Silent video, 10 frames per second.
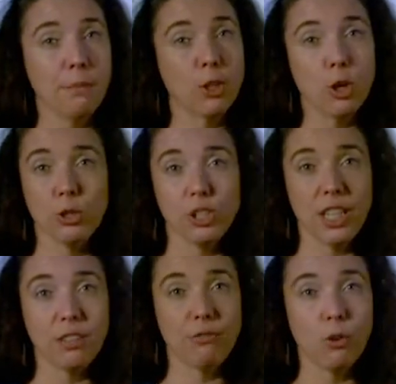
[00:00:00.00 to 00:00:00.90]

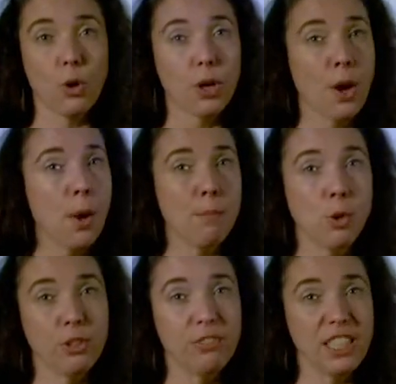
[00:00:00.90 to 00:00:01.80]
coaching for
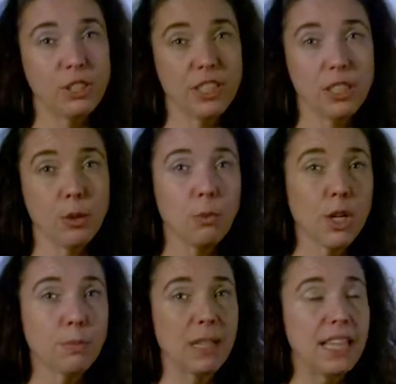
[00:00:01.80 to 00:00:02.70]
motivation in the
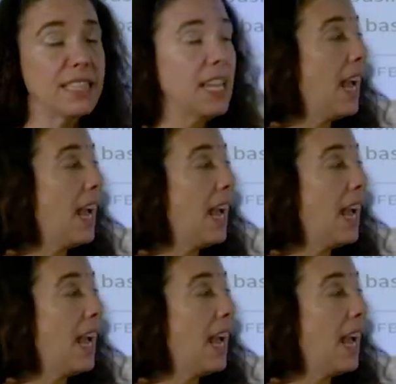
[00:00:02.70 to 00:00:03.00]
workplace,